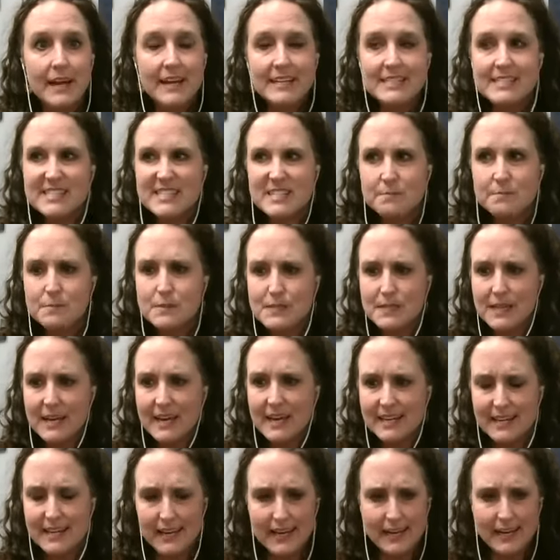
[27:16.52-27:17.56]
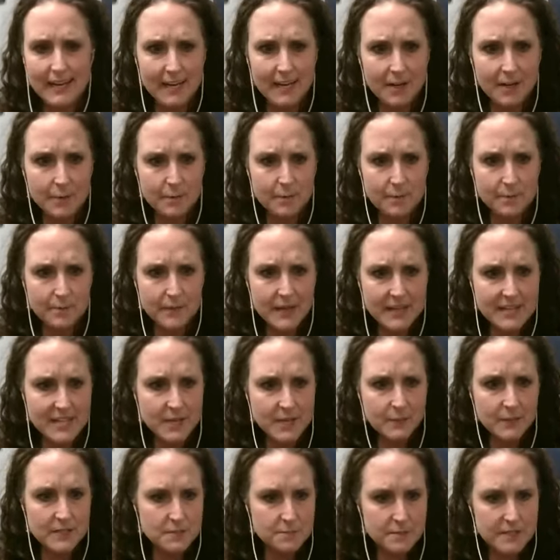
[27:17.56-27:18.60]
It yep. seems like um, I think
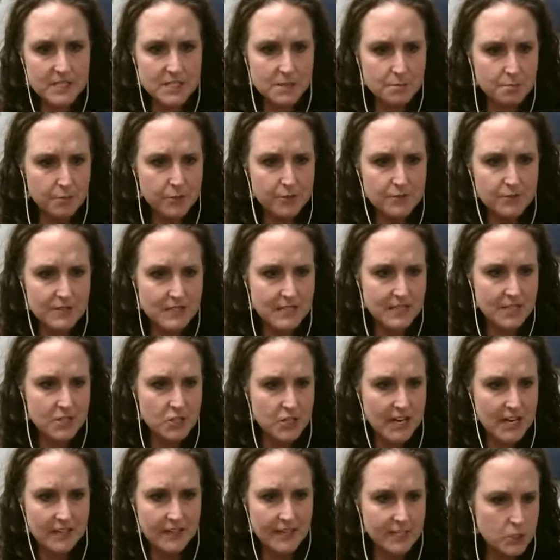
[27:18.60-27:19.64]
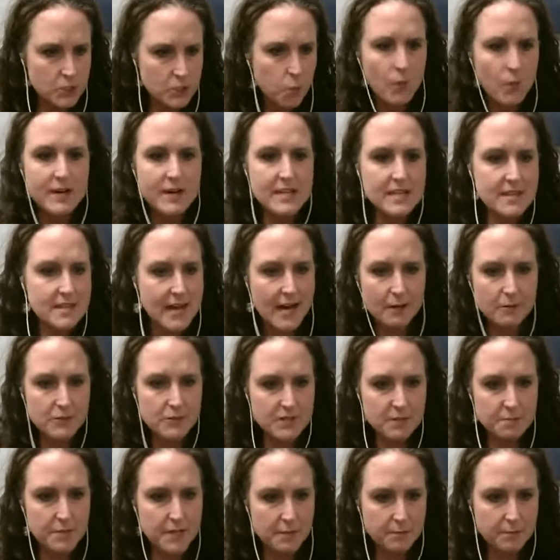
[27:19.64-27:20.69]
it was Misty Bruton said she had like twenty
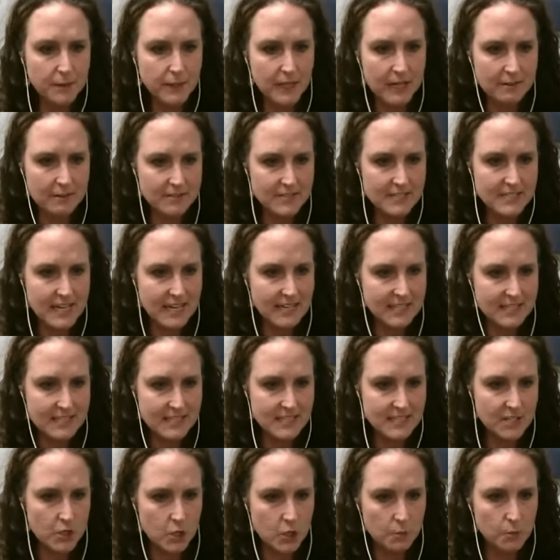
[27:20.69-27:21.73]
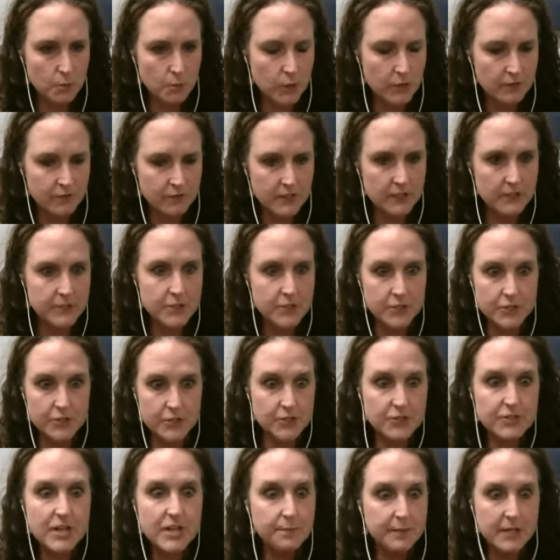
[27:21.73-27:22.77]
thousand people out in Texas in her board of realtors
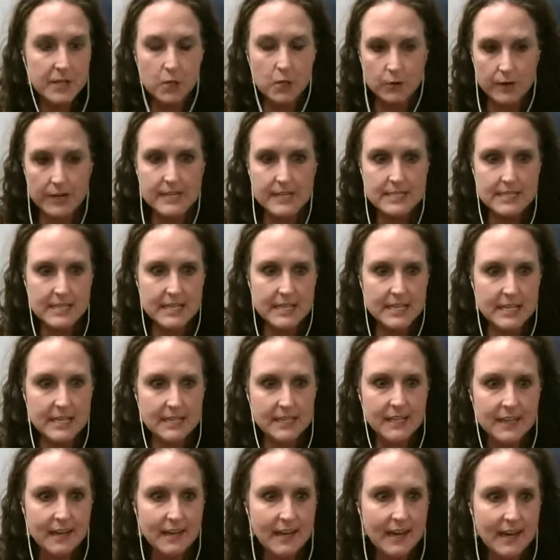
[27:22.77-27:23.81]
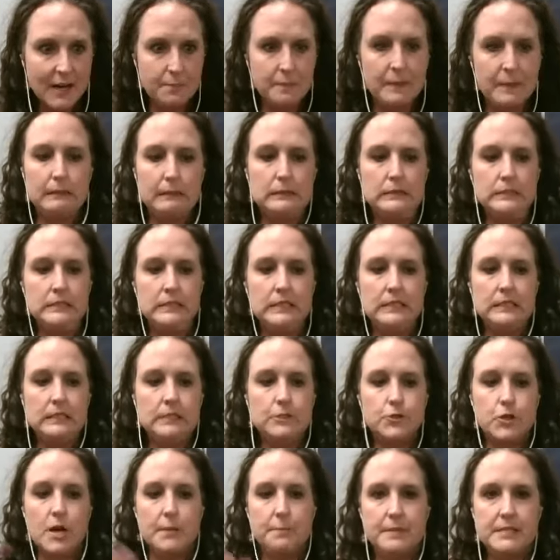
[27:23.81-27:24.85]
or something crazy. And I'm like, yeah,
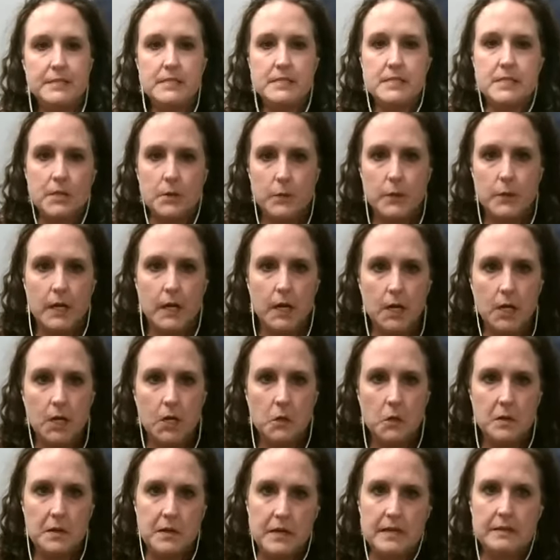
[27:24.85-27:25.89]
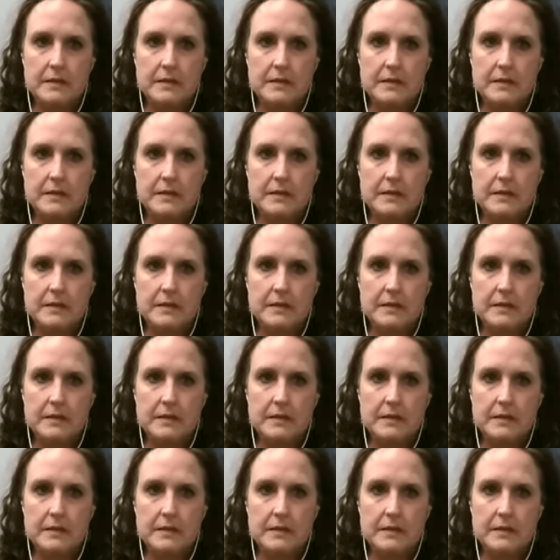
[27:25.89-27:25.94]
drop a zero. And